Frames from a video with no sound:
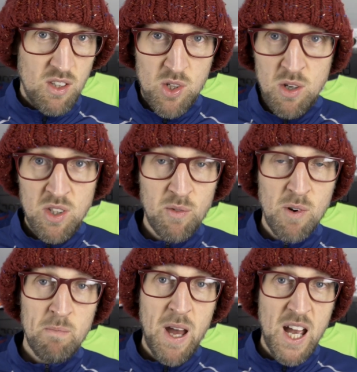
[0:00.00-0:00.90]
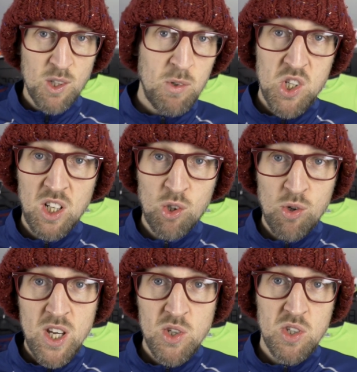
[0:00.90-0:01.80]
two different bags, which
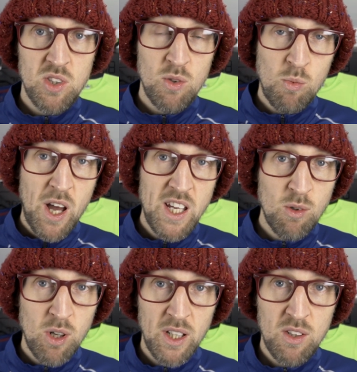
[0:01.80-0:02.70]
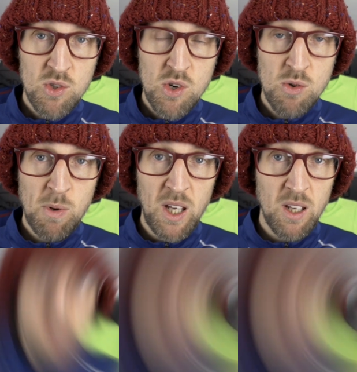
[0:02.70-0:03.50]
increased the weight quite considerably.